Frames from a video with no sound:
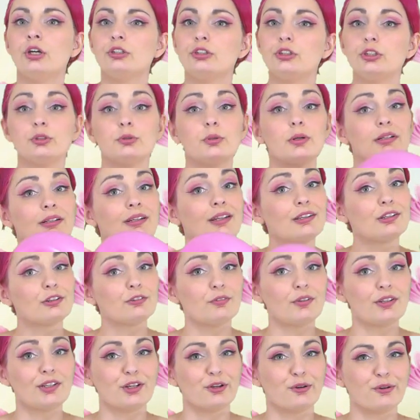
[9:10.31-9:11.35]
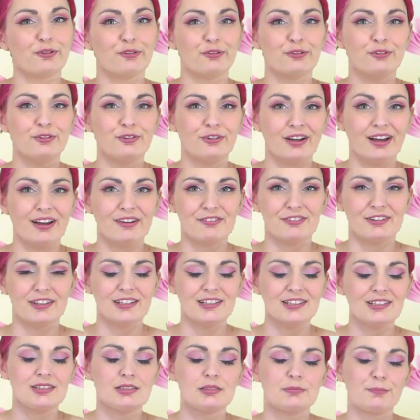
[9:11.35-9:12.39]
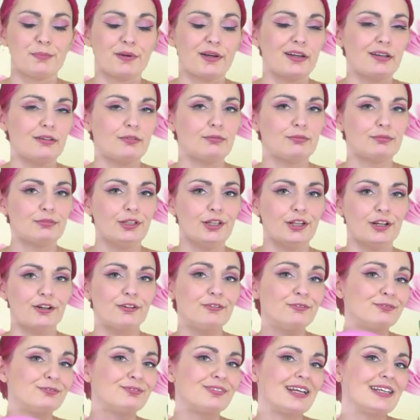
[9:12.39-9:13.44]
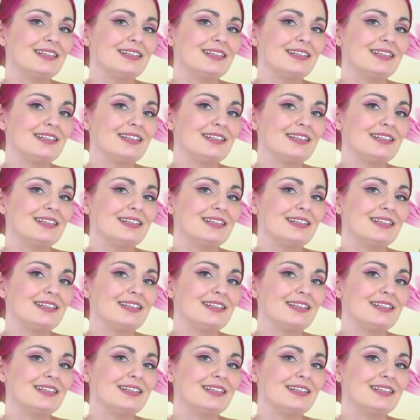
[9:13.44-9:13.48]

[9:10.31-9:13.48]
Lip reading: do another video of this, but you know,